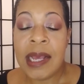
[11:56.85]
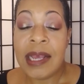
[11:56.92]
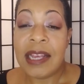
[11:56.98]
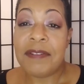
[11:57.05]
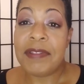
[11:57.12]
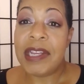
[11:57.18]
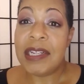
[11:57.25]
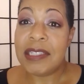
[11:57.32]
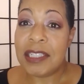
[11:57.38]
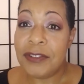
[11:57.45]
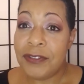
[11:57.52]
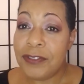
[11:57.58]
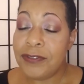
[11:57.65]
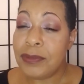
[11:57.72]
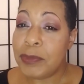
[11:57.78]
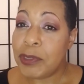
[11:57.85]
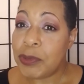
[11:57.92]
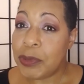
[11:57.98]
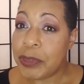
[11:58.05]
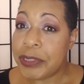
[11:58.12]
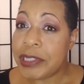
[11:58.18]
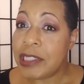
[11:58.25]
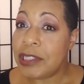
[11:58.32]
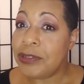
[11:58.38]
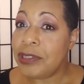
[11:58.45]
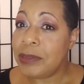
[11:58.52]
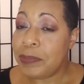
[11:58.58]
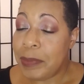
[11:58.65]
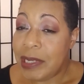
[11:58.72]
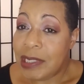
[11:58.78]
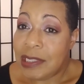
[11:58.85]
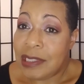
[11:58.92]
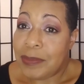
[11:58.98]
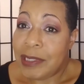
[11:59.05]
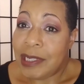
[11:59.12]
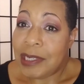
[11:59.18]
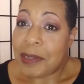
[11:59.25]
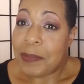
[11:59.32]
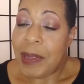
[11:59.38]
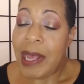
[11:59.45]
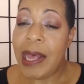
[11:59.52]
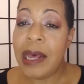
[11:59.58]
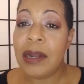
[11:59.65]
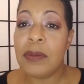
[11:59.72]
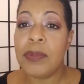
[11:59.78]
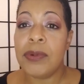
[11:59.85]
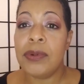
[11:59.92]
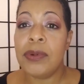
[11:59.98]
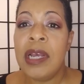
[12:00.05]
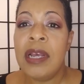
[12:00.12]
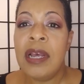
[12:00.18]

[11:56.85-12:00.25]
If they differ from yours, then you may just be incompatible.